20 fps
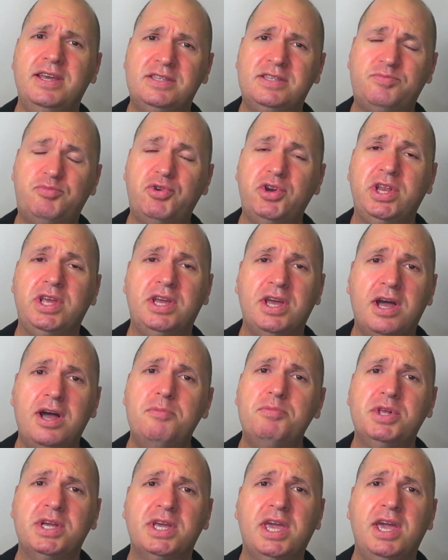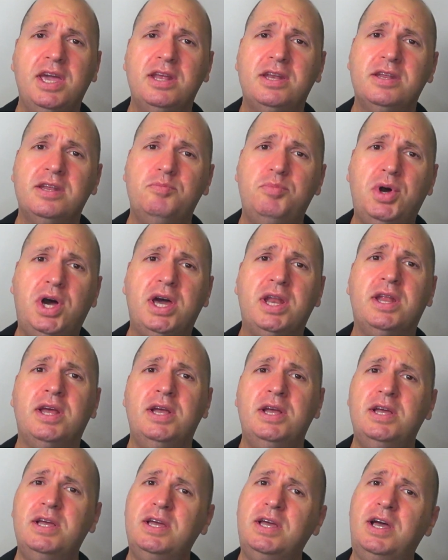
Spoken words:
It's pretty complicated, but